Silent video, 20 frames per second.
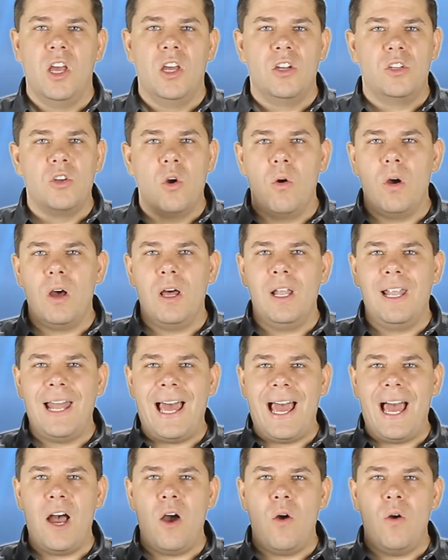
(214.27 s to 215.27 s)
Don't
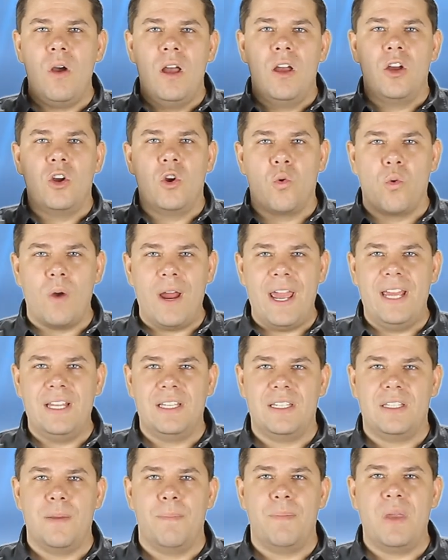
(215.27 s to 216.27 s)
allow
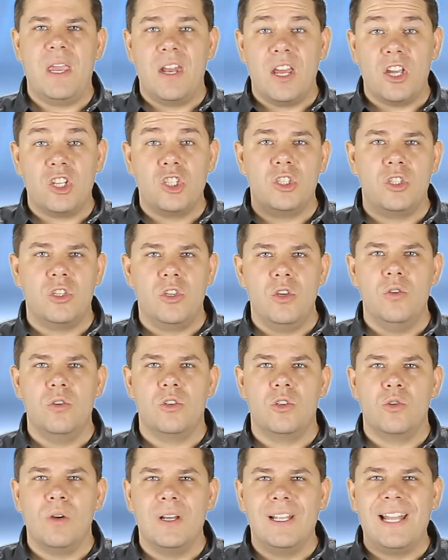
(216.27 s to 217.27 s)
grace to be an
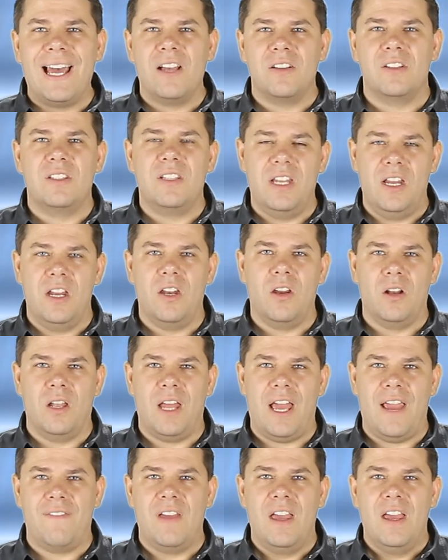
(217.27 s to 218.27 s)
excuse to allow sin in your
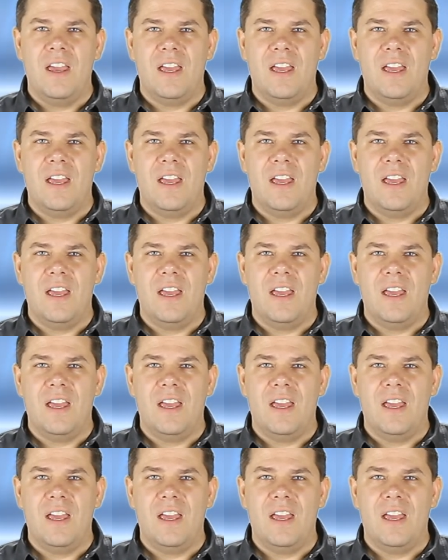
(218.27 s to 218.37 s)
life.